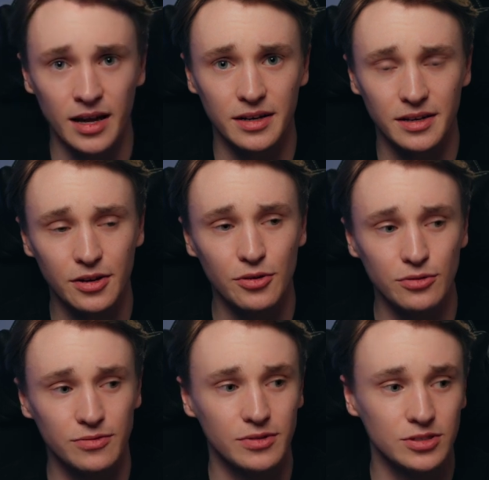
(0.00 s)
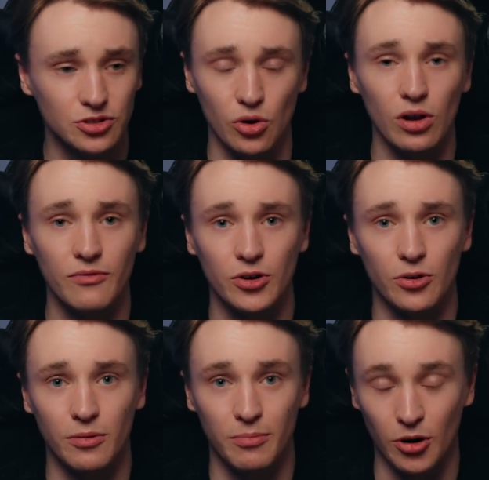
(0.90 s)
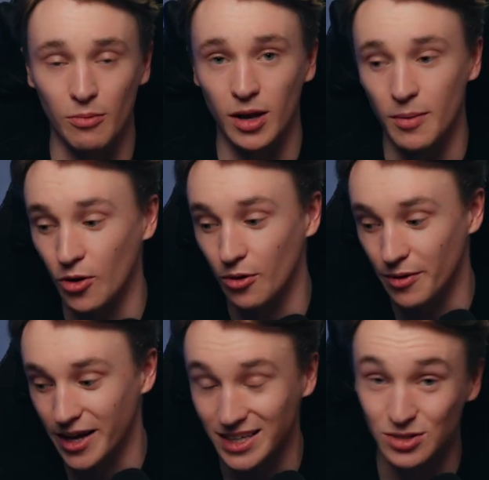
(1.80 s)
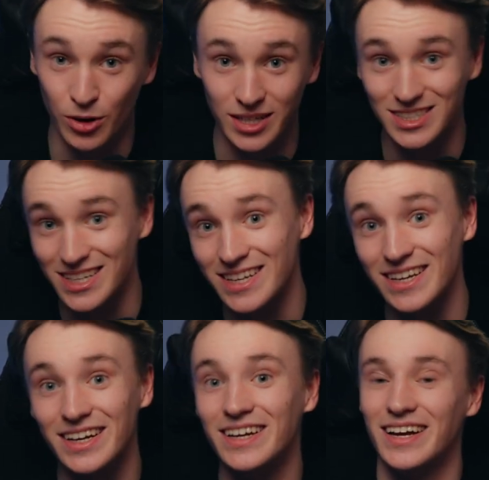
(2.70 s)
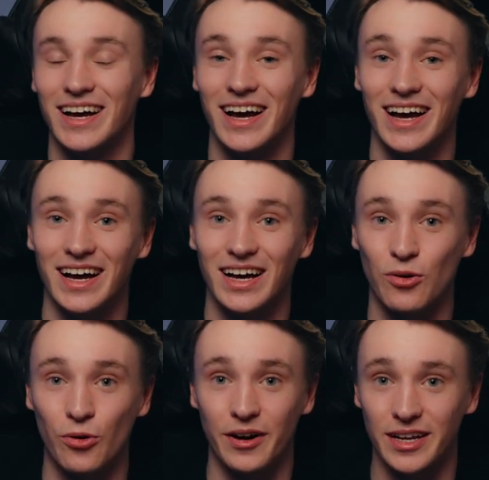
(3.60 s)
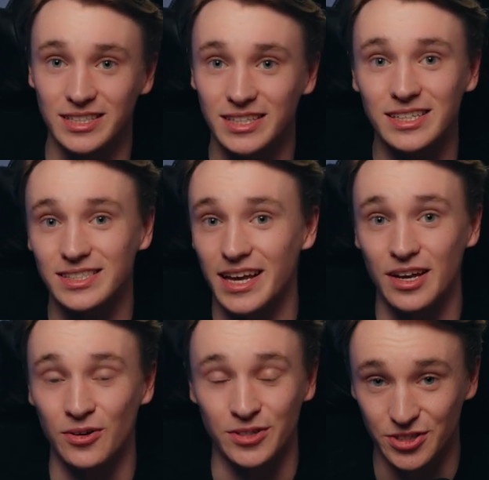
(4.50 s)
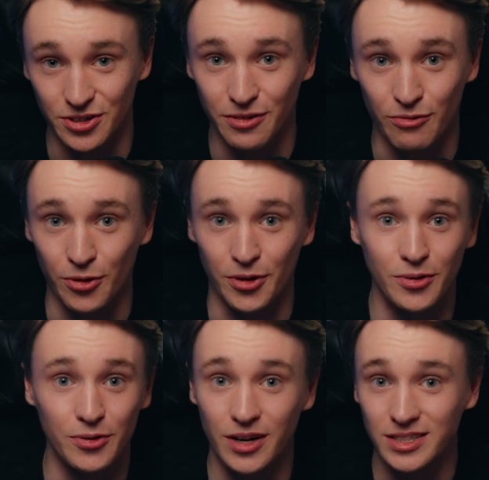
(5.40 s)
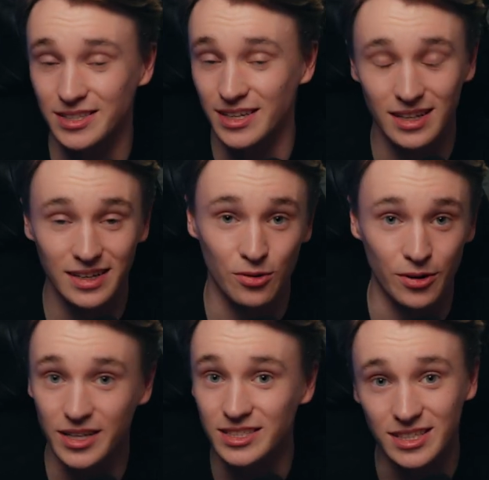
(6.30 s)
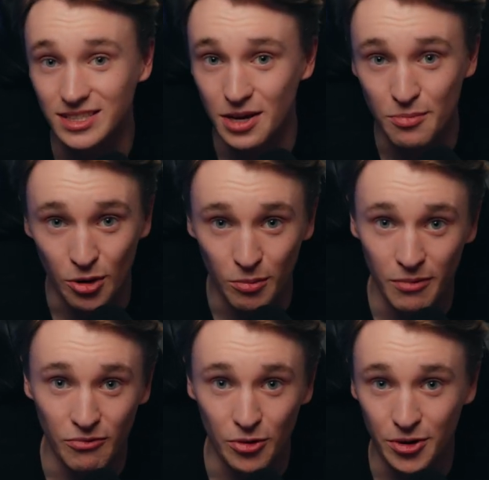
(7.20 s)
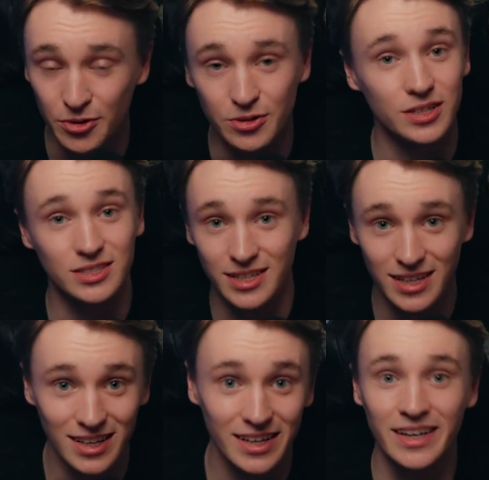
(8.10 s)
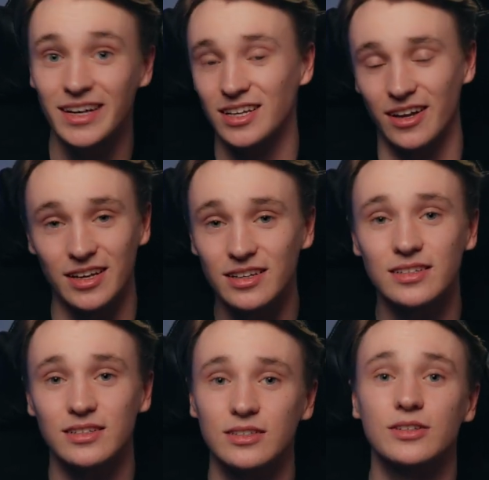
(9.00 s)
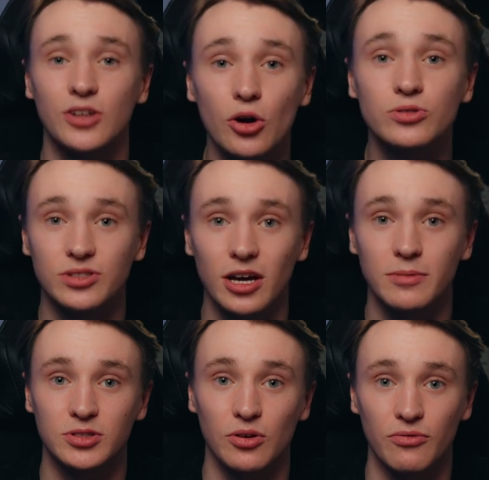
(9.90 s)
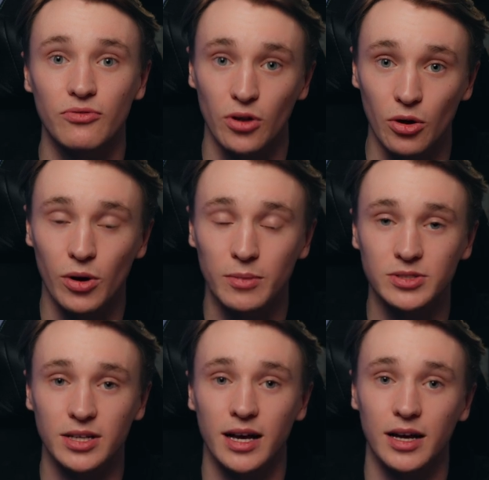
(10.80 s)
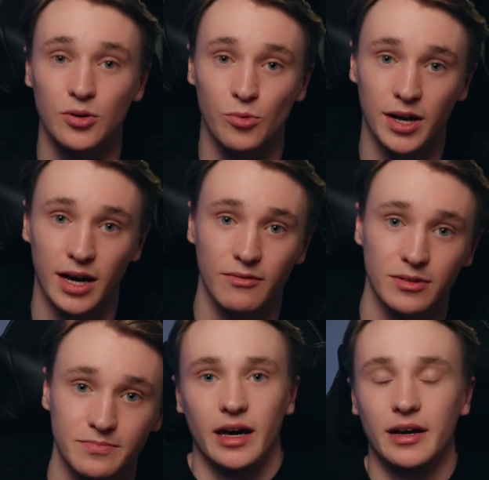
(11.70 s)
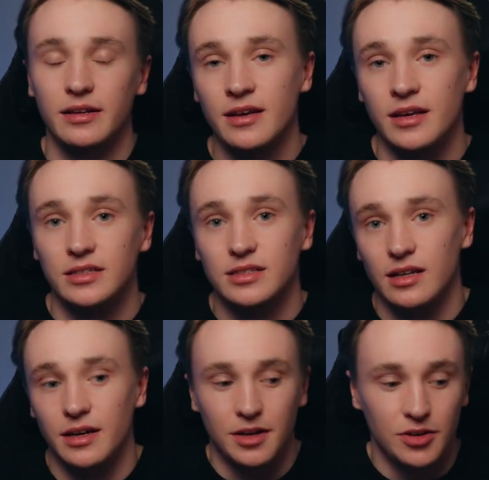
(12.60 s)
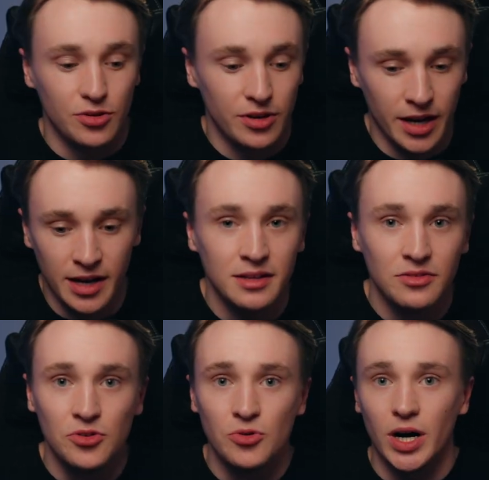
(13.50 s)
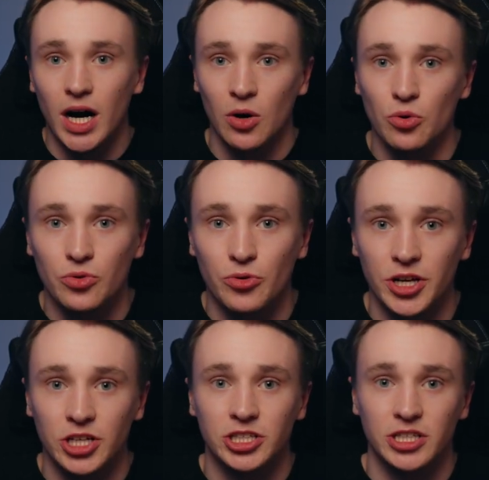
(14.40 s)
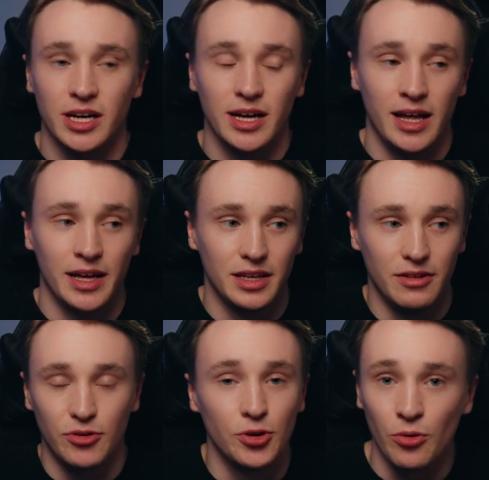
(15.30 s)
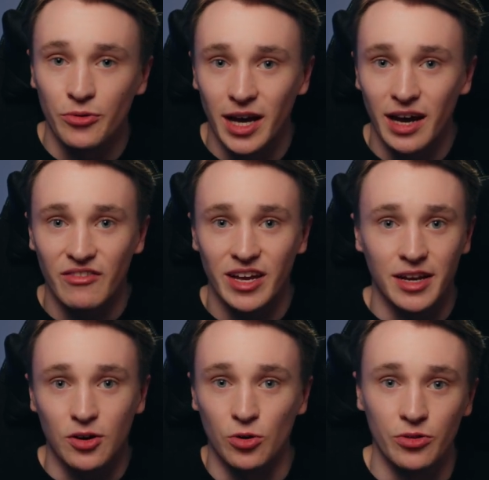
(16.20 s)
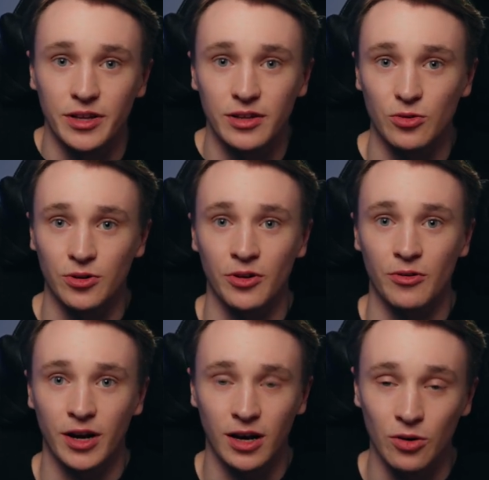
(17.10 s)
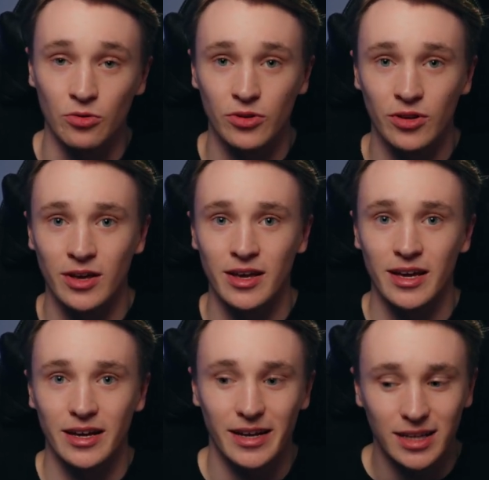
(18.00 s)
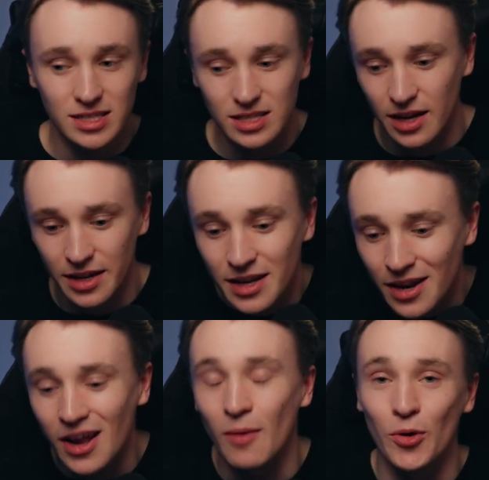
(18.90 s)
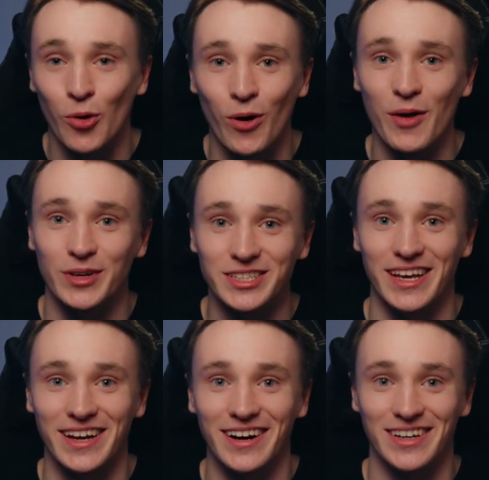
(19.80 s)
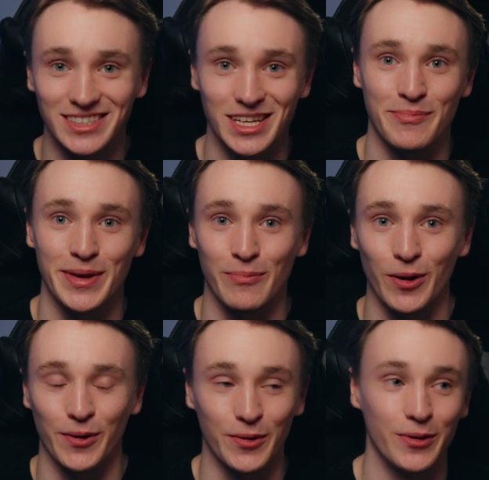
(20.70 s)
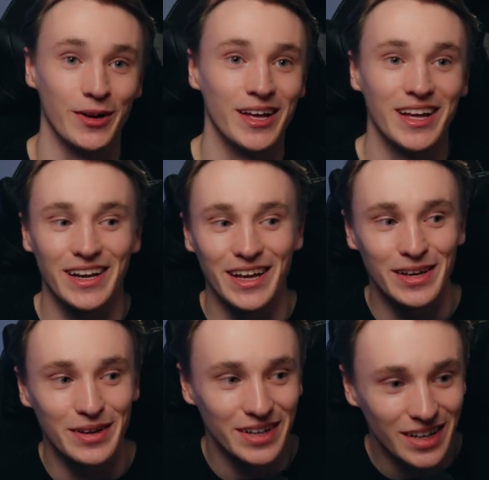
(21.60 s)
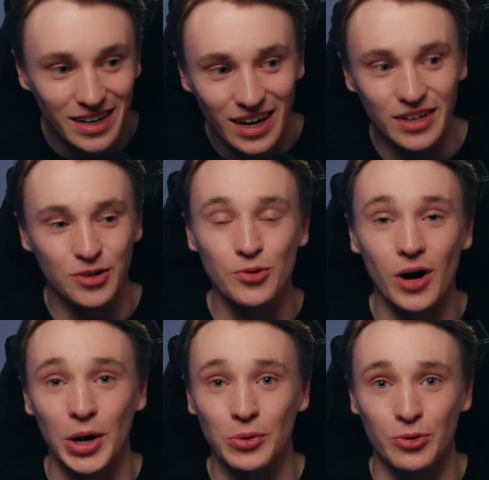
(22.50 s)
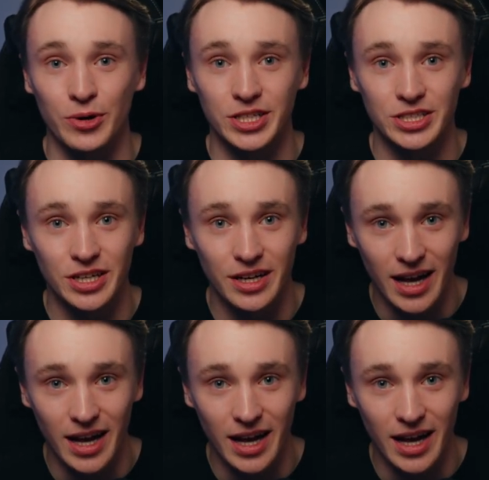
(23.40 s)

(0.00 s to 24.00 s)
did you solve your problem on XYZ? Or is this a concern for you still? Or is this a problem for you still? Like those types of follow-ups you want to have. And the thing is, like, you can't do outreach if you don't have any content on your account. That's like the number one mistake I see people do. They do outreach